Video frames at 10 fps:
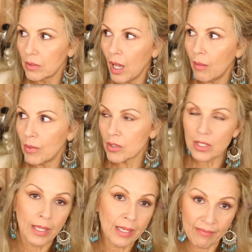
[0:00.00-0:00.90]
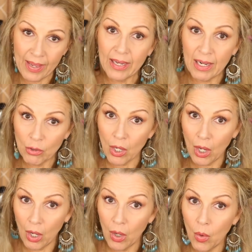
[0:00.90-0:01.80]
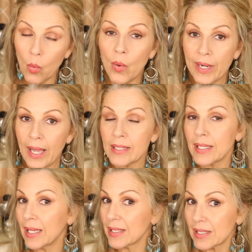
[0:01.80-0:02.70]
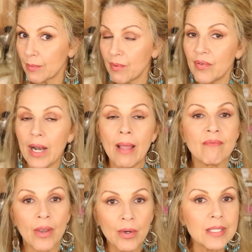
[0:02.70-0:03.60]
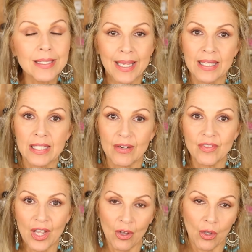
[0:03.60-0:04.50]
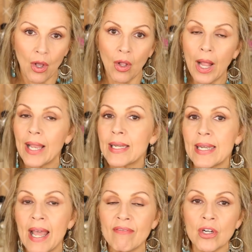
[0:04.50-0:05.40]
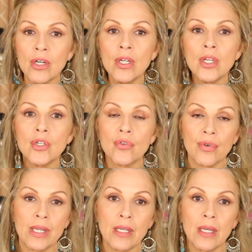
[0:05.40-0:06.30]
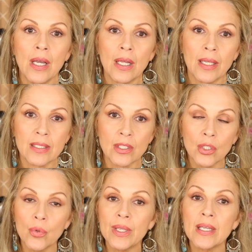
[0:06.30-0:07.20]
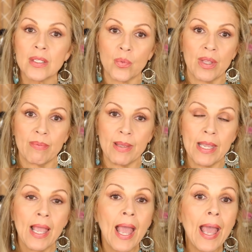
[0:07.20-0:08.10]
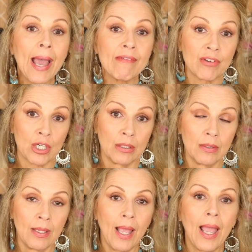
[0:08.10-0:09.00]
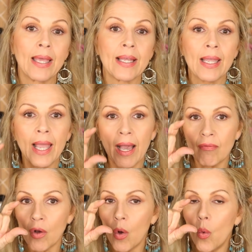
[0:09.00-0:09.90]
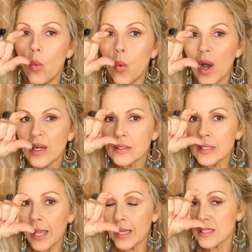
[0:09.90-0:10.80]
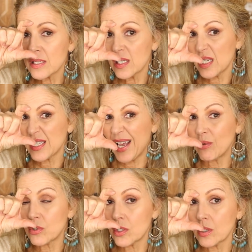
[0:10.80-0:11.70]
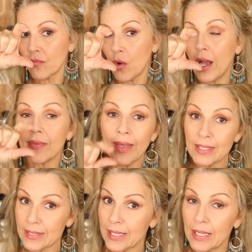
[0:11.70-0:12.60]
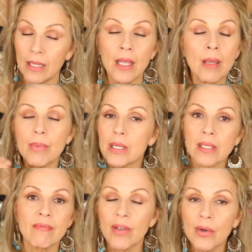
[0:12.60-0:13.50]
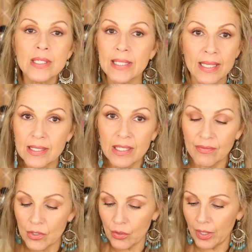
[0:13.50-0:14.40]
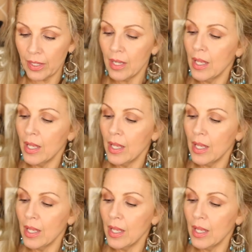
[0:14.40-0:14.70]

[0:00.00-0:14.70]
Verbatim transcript: almost like I've had alcohol when I take a sip of it. I'm very sensitive to alcohol. I never drink unless Louis is with me, ever. And I have 1 glass, 6 ounces of wine, that is it, because I'm very sensitive to it.